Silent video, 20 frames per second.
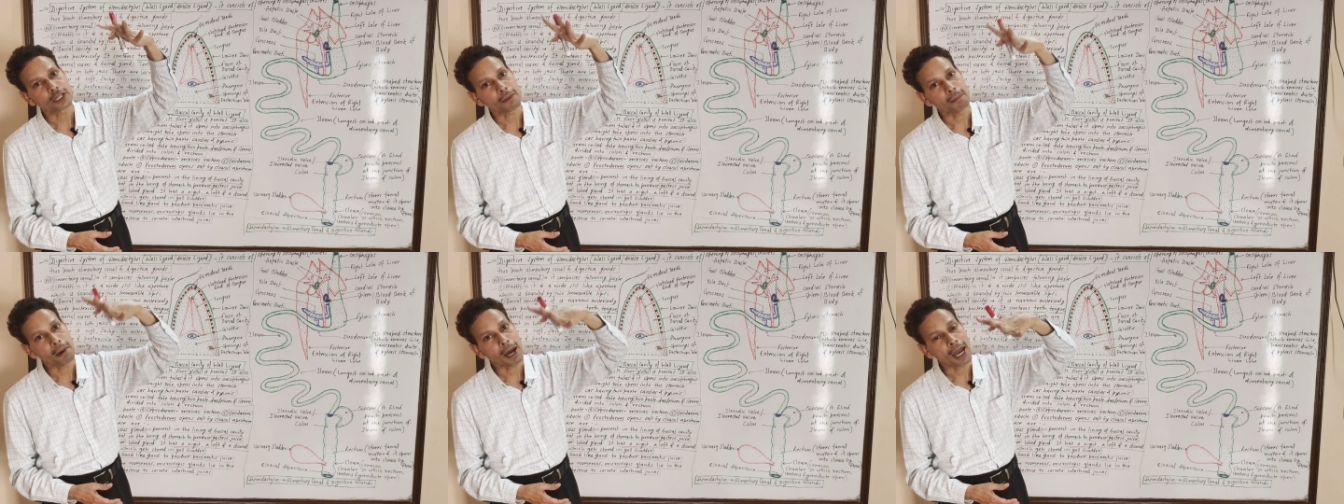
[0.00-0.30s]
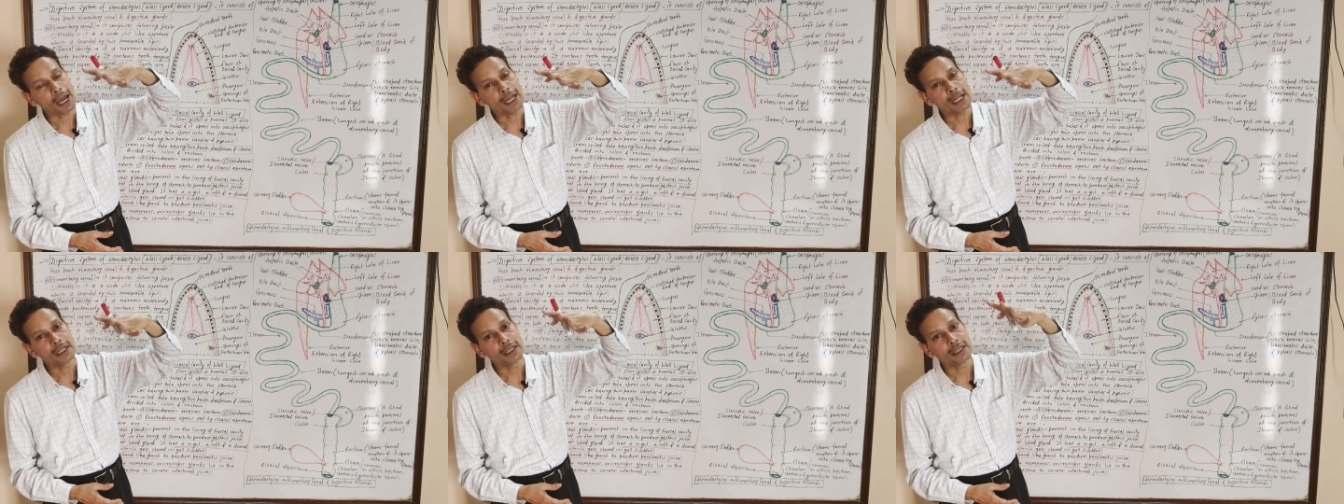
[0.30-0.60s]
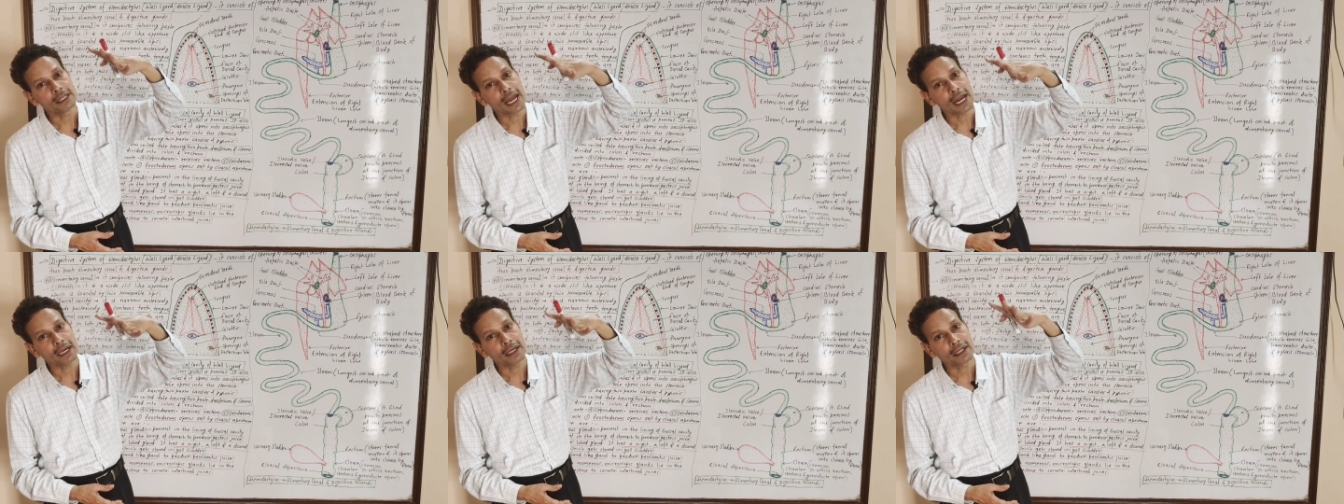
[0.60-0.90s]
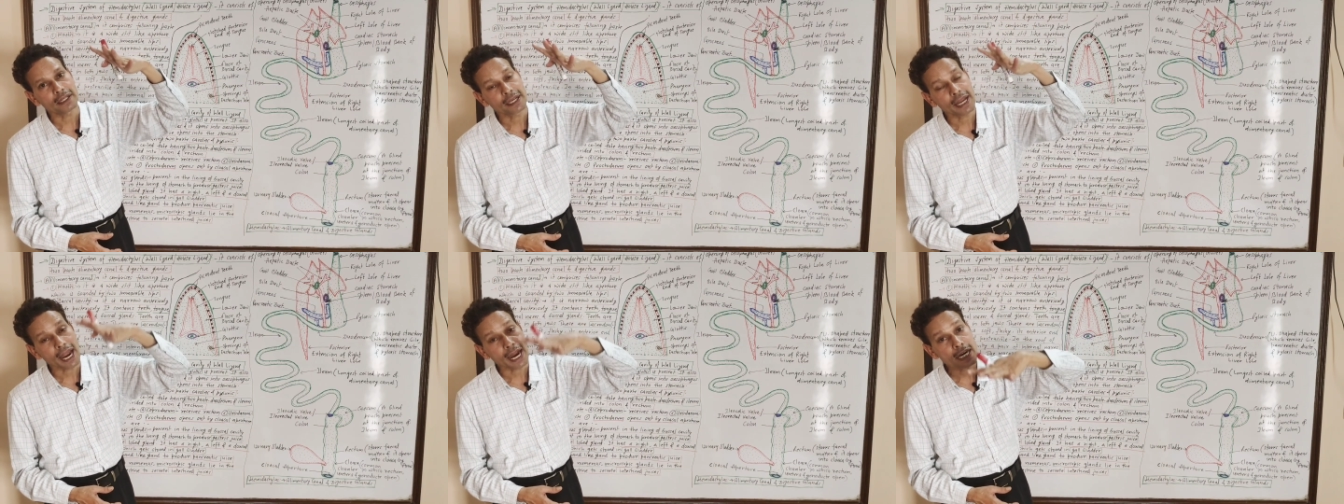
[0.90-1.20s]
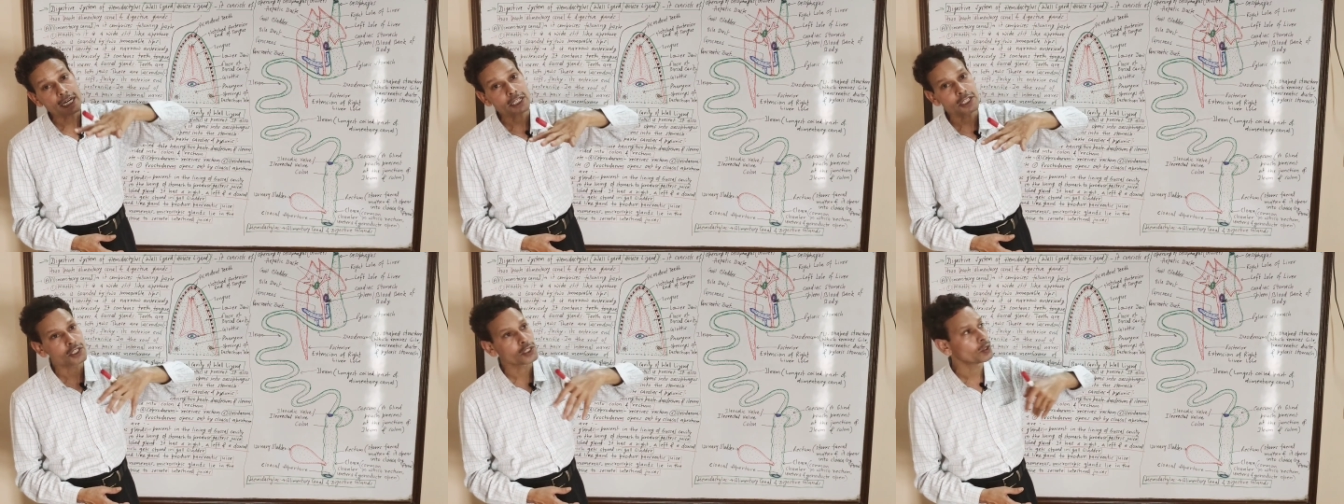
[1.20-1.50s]
the bile that
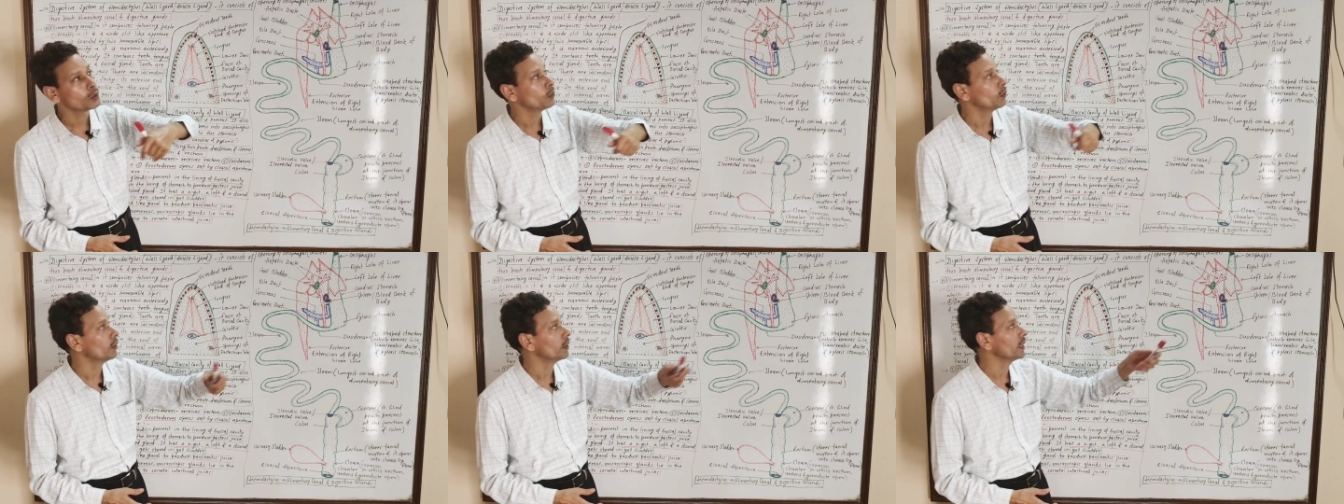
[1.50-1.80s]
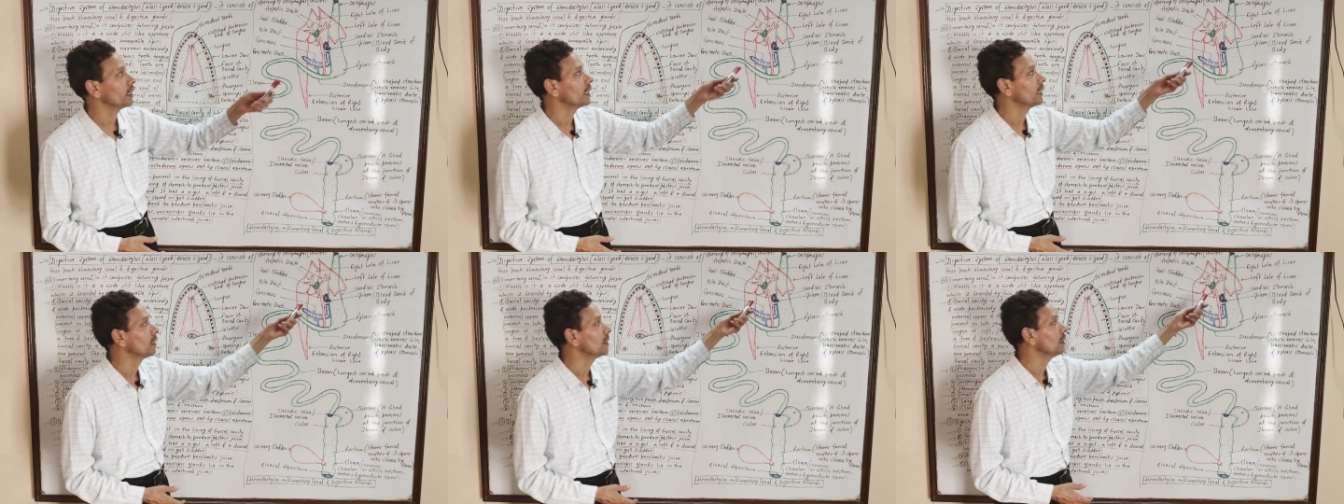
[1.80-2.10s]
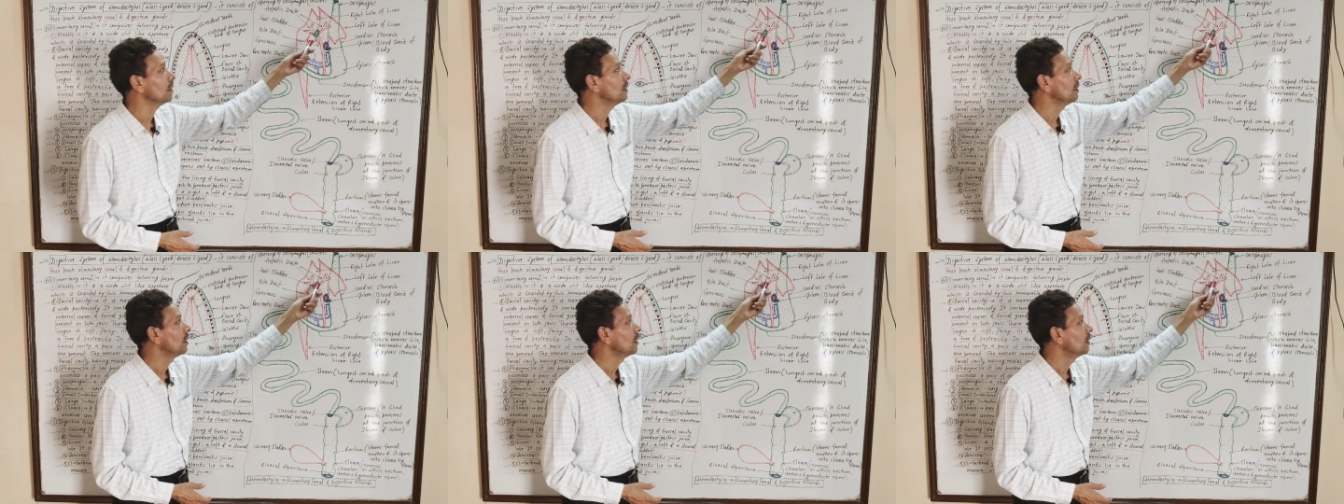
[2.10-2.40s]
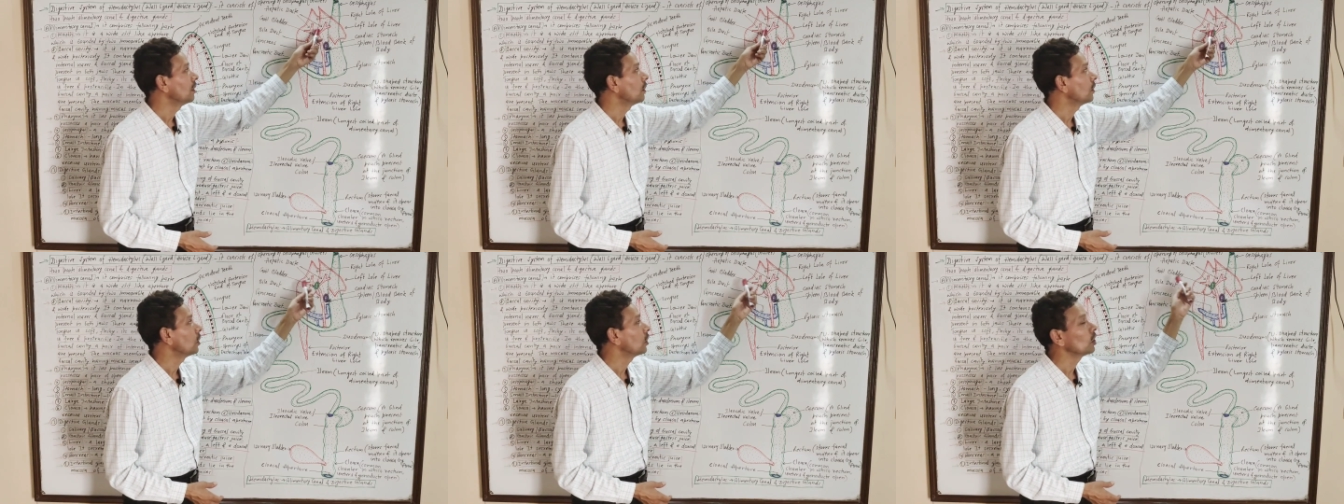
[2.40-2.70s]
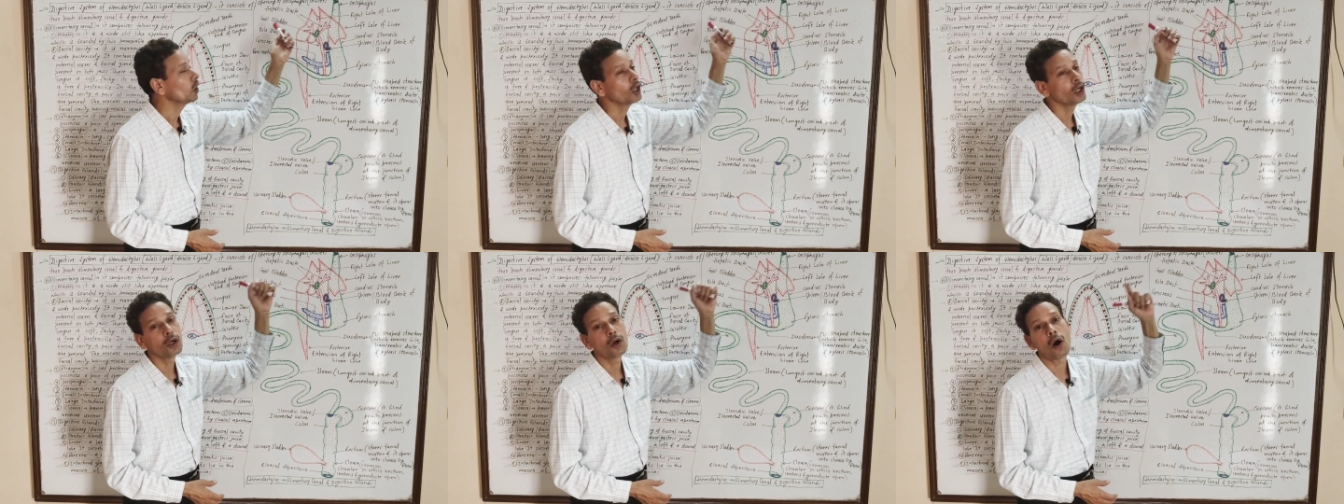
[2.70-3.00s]
gets stored
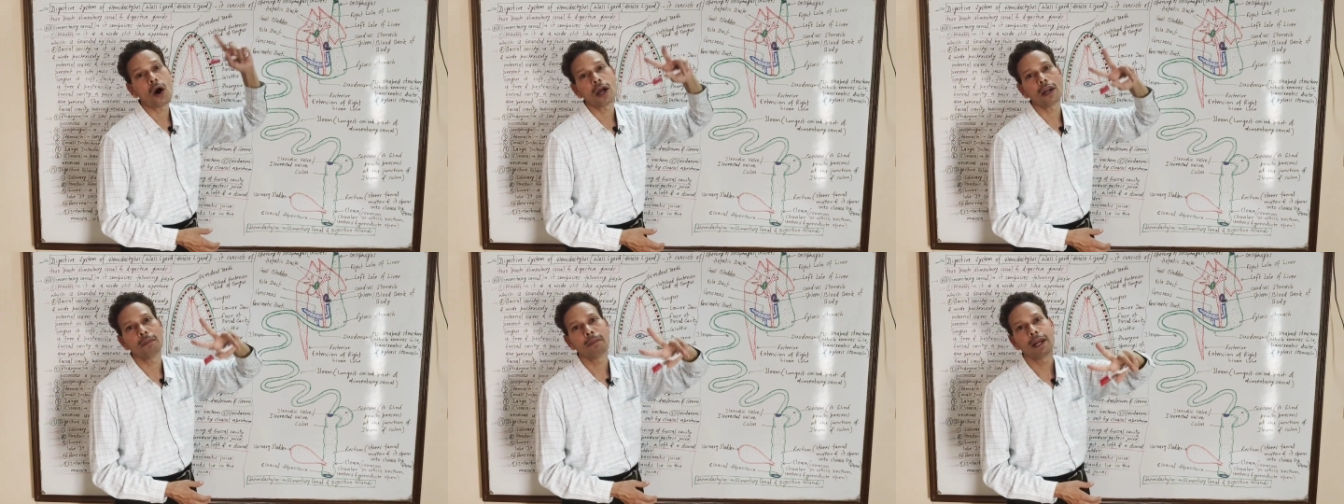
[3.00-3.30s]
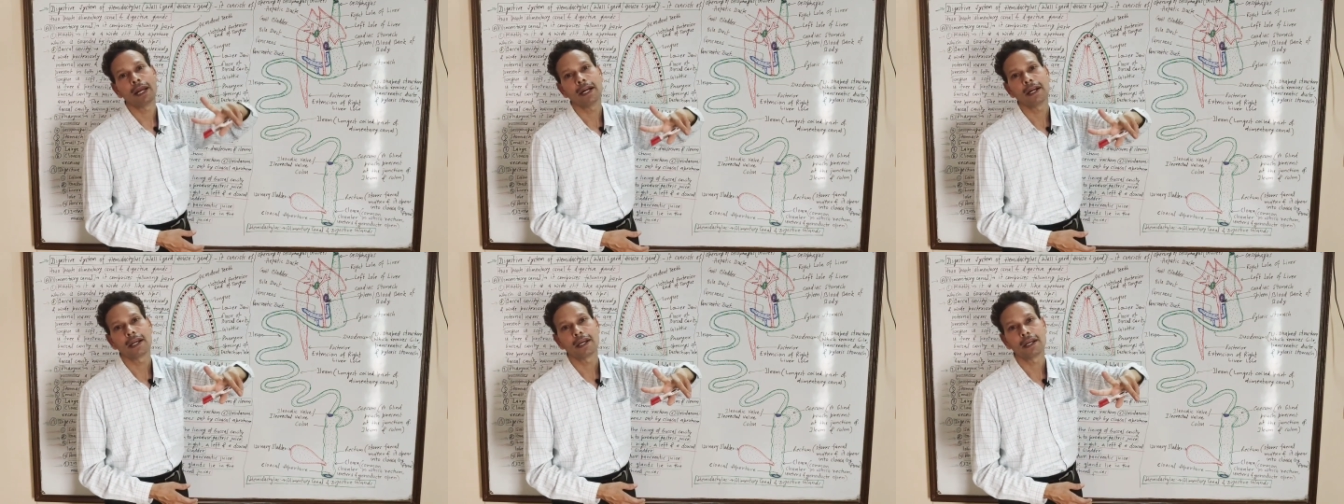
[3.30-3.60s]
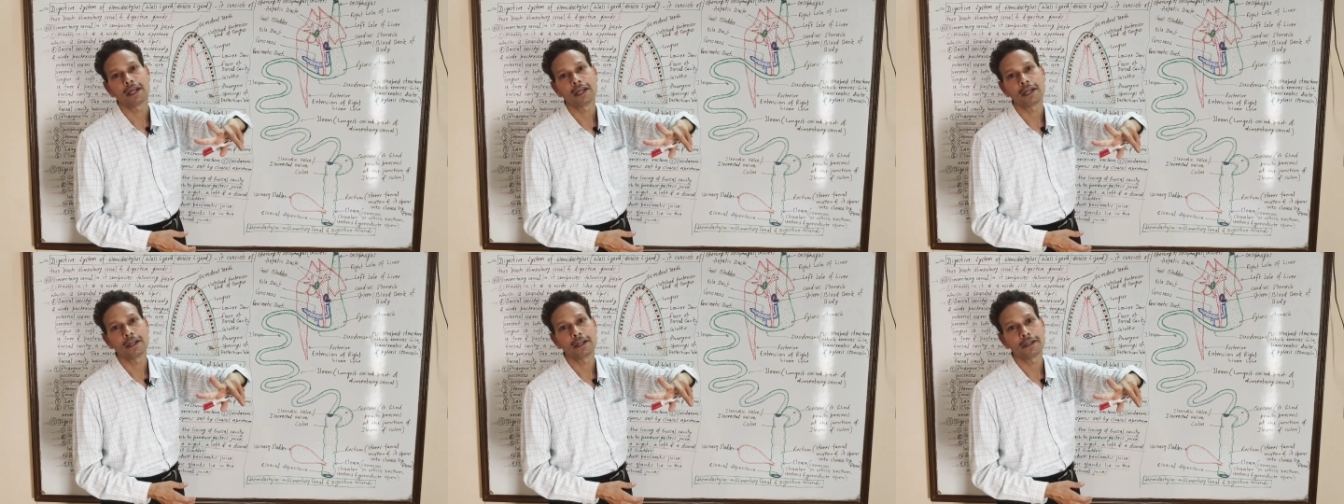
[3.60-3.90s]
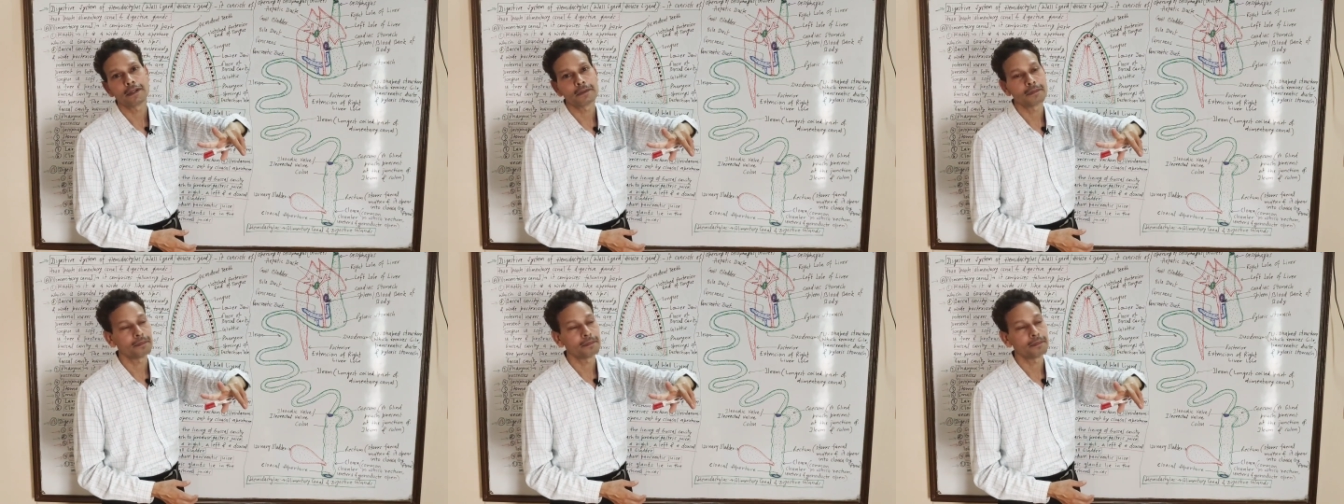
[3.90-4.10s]
in gallbladder.